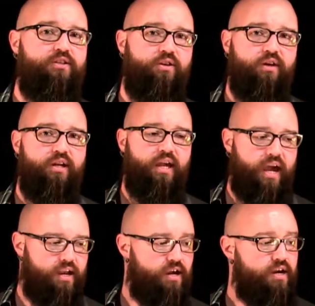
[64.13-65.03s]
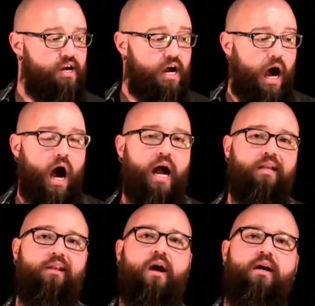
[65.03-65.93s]
circuit again, I
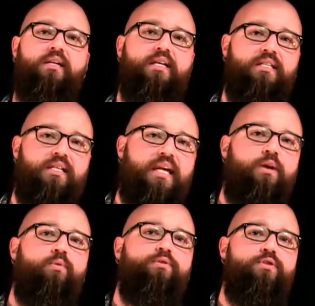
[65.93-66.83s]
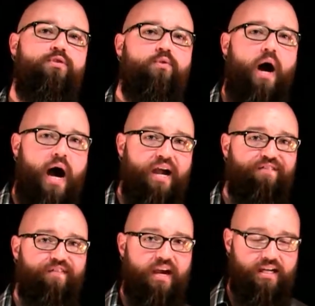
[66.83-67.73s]
line is equal to I
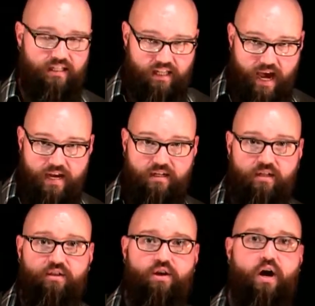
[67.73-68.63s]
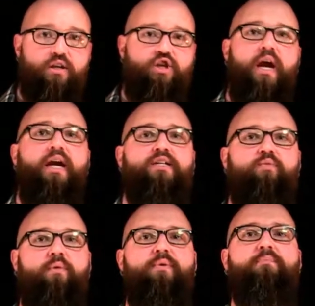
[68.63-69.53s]
phase. That does not change
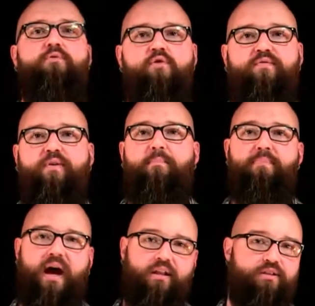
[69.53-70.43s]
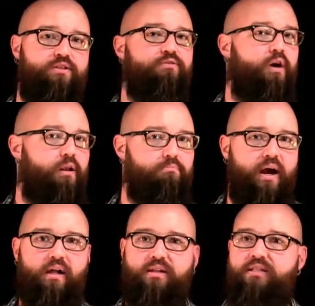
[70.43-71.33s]
when we move from balanced to
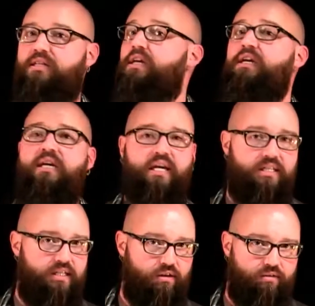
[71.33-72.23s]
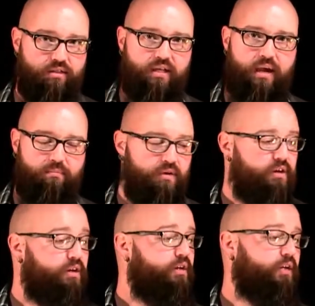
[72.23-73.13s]
unbalanced. It's still the same.
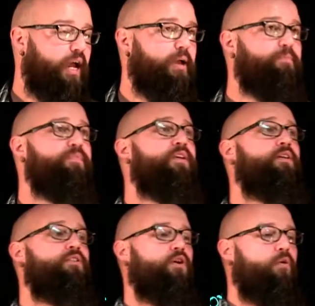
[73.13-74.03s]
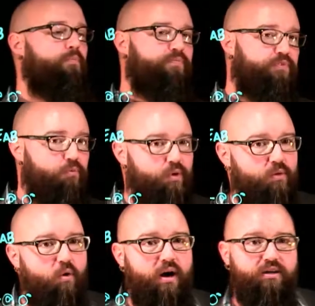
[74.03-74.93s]
Okay, so we
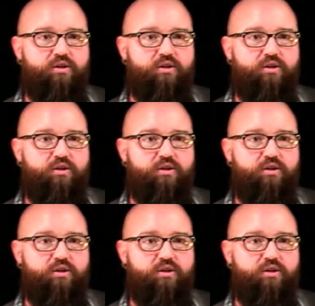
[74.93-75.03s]
want